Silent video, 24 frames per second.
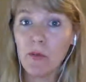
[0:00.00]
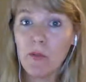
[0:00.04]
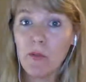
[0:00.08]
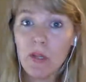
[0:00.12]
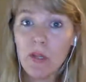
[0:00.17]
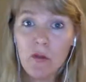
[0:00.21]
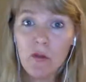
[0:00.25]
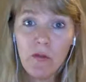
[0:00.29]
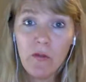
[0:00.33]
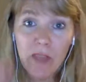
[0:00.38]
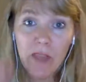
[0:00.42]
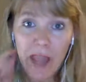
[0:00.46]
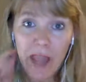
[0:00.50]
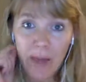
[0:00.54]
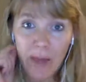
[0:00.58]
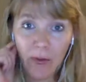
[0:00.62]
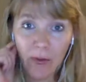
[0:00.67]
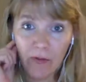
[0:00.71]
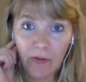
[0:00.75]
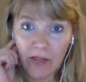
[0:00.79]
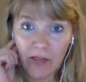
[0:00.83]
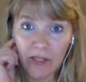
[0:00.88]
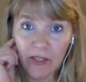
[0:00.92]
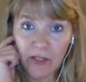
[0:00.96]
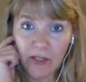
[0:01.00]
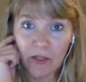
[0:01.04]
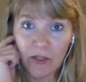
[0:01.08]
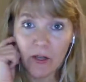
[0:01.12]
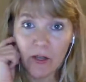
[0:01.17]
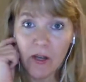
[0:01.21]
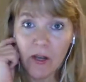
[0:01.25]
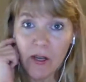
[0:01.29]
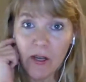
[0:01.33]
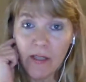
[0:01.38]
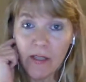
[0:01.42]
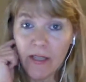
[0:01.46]
UVA
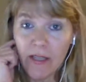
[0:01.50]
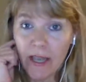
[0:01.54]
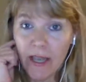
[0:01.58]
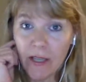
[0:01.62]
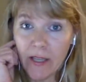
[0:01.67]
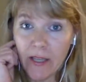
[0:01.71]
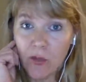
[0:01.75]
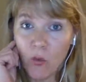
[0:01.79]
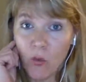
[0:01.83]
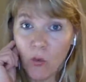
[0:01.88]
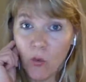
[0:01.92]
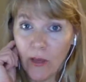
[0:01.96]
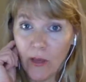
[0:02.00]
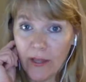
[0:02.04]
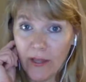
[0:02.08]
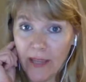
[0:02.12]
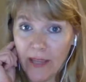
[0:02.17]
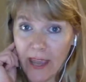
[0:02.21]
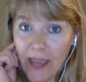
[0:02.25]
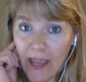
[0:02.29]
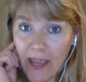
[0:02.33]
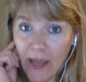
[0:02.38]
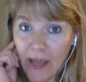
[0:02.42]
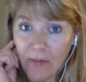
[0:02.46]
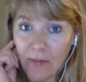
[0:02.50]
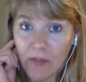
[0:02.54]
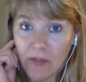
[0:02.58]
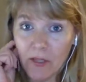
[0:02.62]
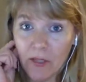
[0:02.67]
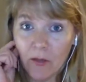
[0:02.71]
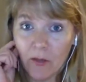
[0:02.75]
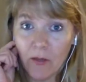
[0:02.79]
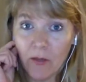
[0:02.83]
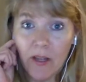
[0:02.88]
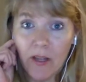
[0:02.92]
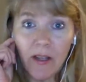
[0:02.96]
professor Daniel Willingham.
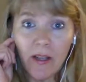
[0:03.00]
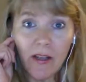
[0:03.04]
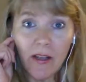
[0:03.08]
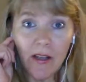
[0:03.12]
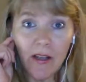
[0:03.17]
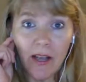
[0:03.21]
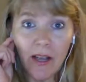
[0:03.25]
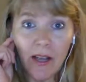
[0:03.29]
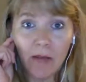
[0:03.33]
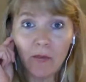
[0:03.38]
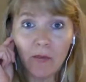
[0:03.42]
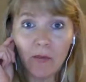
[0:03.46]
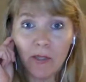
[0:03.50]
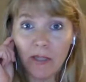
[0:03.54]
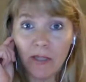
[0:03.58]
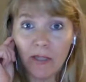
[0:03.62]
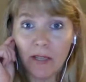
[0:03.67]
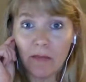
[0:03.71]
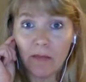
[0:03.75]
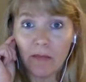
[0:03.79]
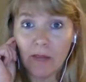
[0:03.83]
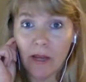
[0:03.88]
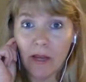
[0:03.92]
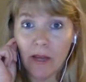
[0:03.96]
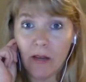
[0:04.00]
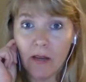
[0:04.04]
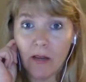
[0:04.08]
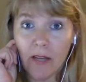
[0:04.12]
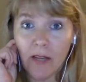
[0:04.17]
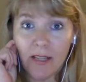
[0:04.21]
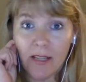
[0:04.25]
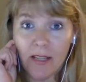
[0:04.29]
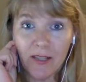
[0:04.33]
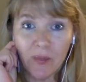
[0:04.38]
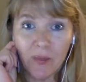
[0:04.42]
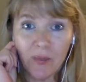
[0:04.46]
So I really admire
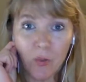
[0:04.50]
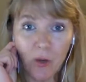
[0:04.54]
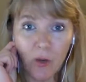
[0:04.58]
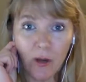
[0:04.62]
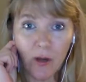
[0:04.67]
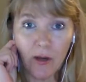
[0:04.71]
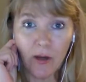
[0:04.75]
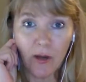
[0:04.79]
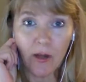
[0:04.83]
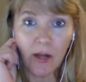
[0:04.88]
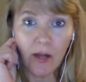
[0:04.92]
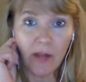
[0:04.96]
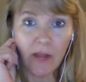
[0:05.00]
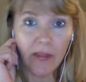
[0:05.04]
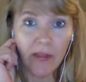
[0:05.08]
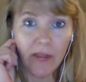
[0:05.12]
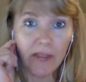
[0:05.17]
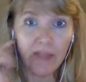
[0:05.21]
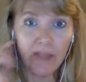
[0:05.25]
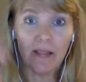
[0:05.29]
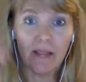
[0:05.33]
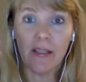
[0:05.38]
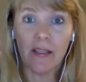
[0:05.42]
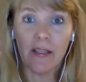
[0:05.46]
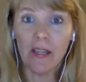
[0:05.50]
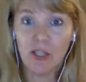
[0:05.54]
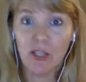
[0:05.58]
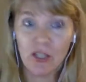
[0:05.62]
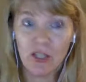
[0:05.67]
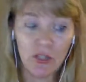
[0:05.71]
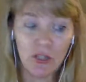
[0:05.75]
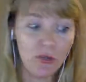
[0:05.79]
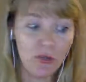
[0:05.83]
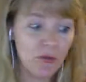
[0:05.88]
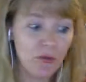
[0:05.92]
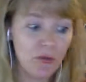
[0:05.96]
his work on this
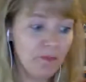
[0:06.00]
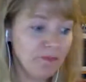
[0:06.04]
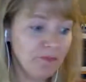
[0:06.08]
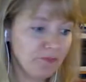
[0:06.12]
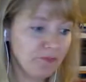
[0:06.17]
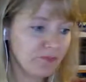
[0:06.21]
issue.